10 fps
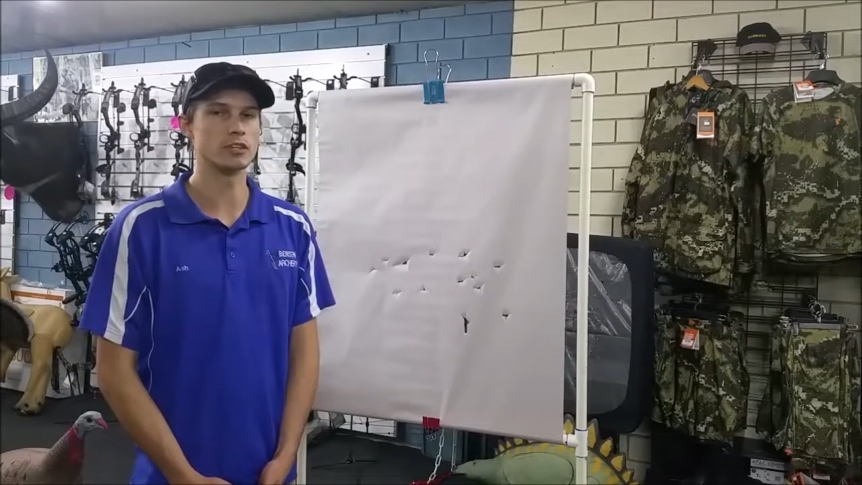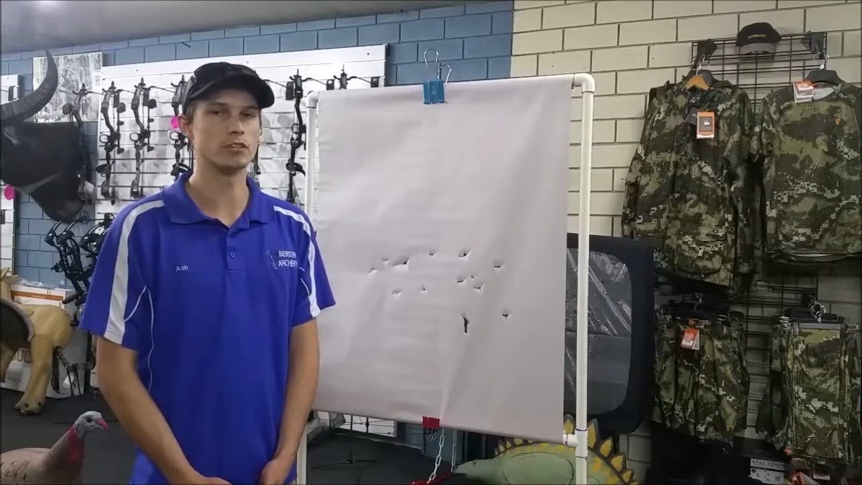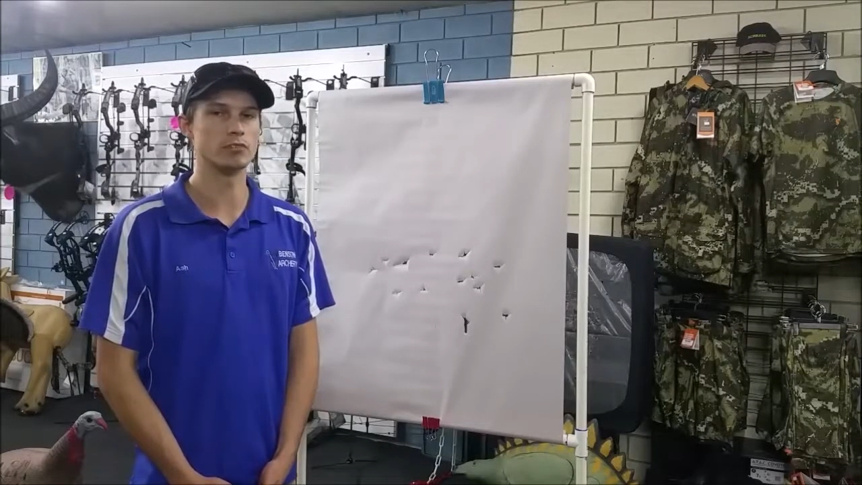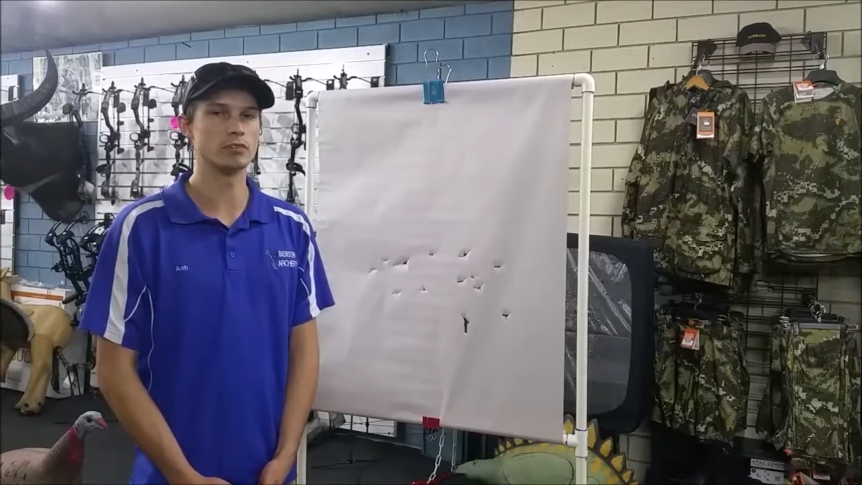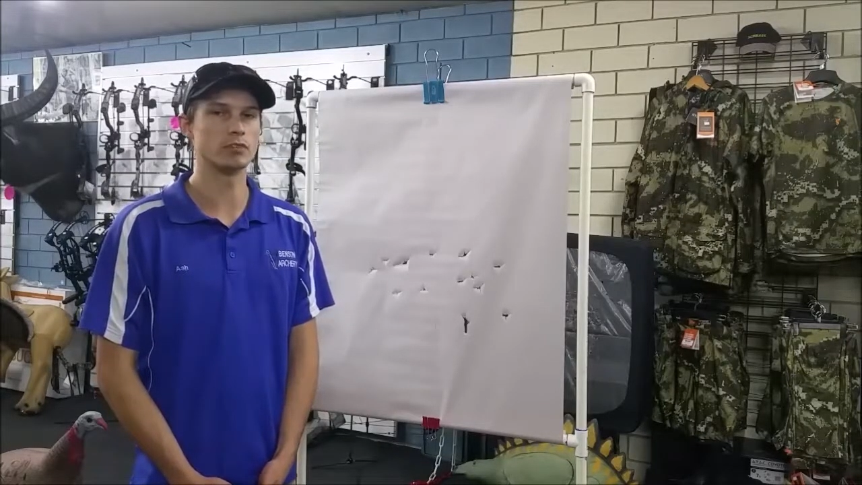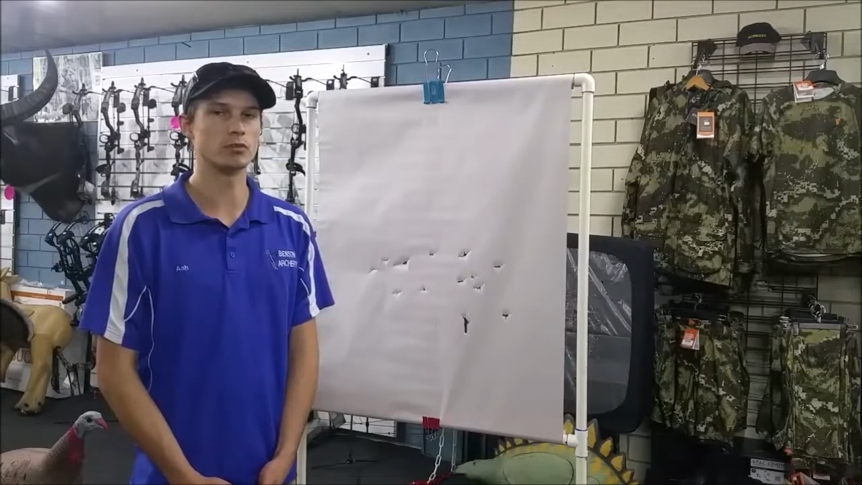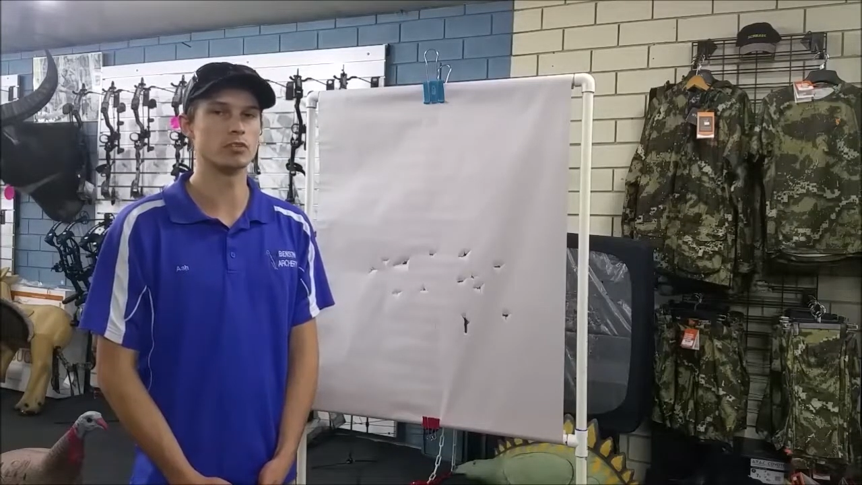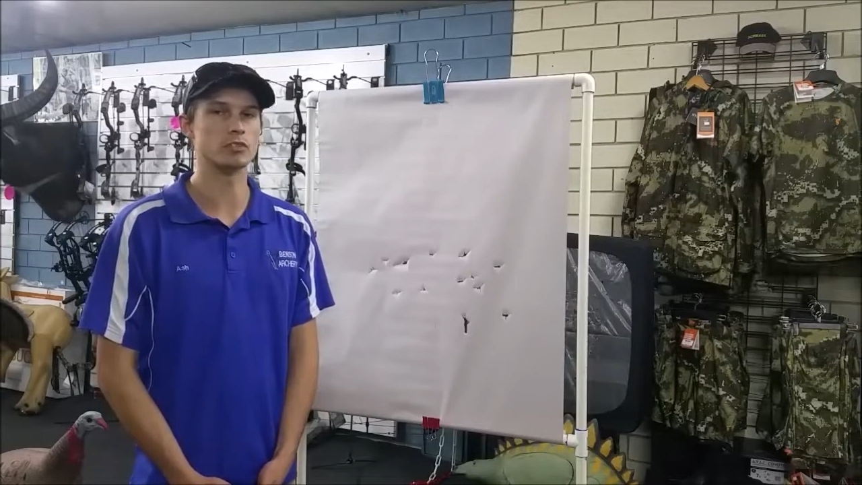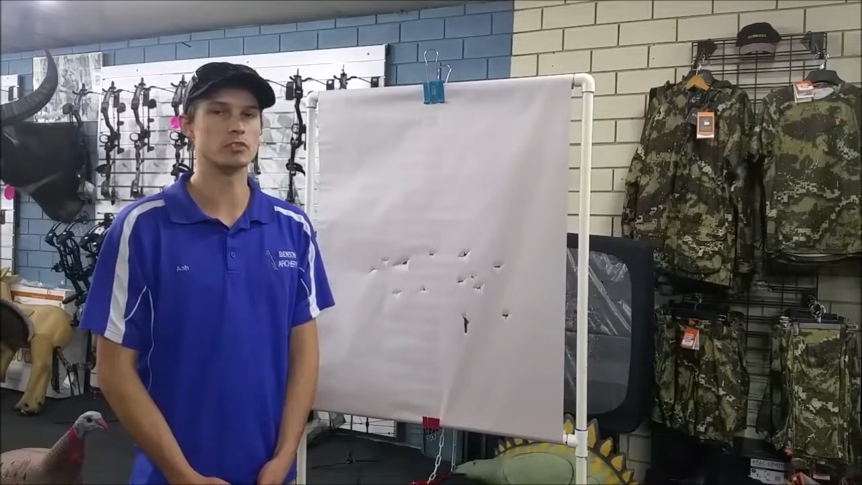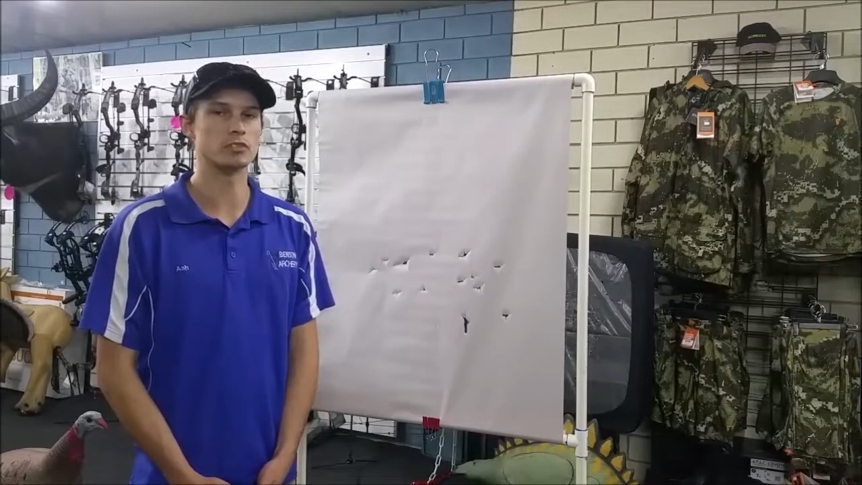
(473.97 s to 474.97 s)
any further
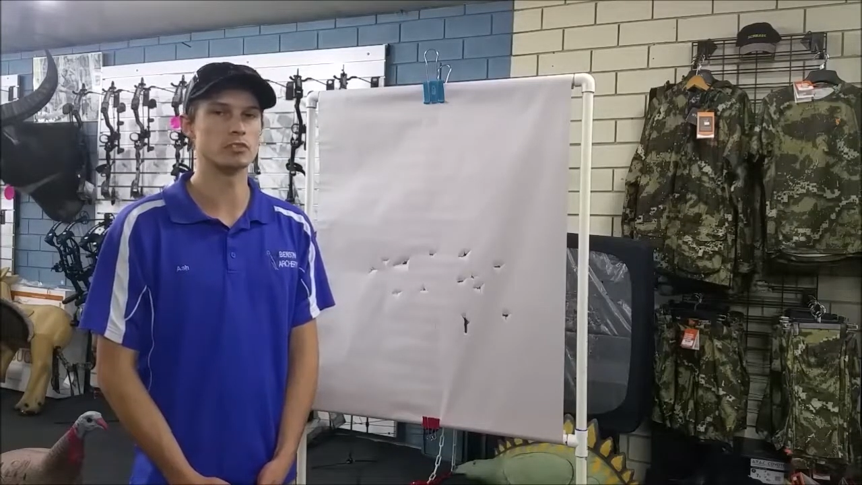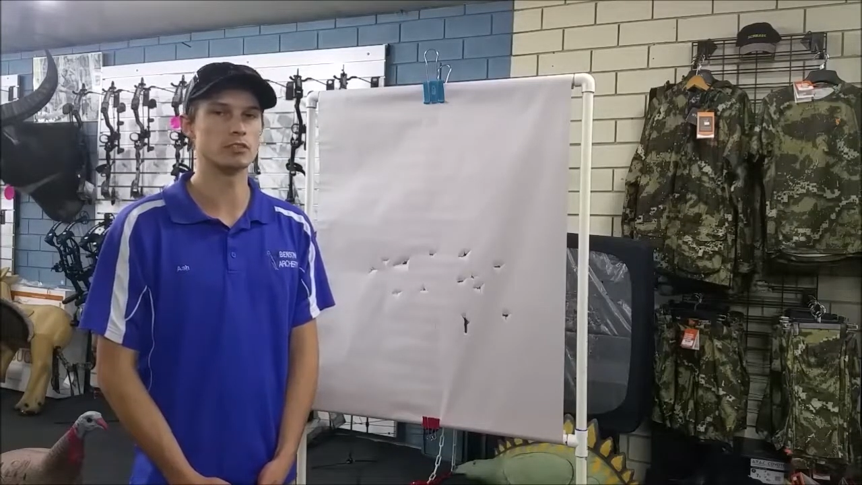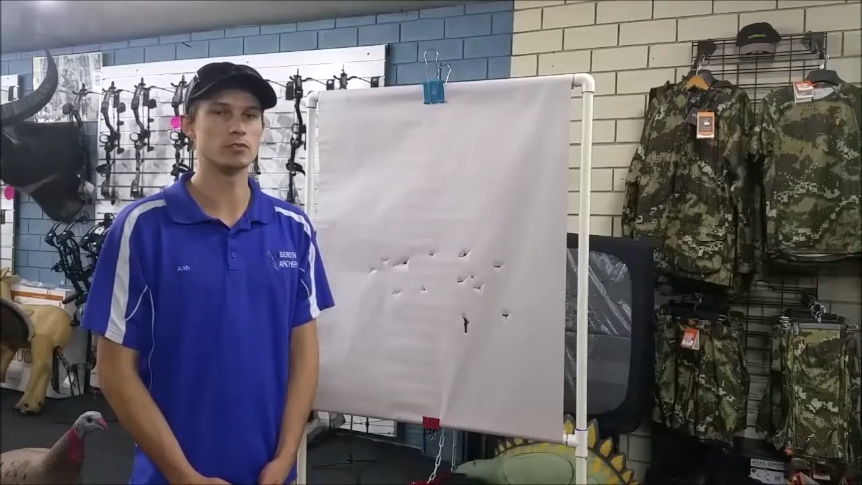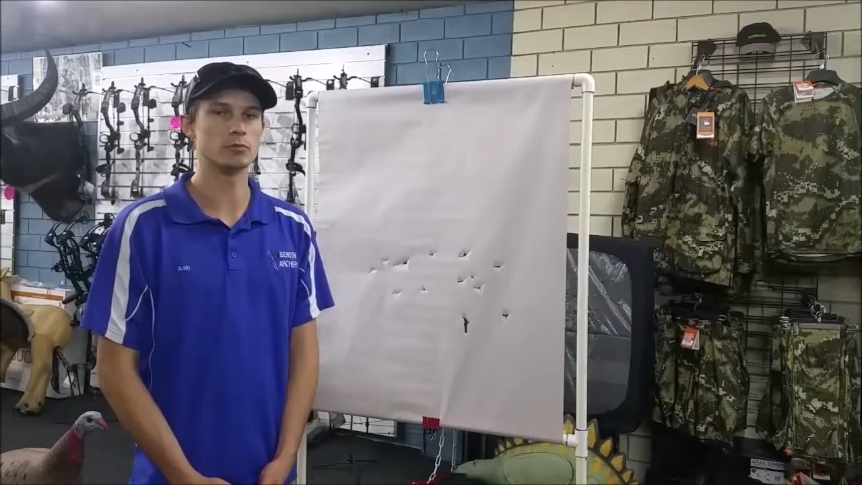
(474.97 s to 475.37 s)
questions, just give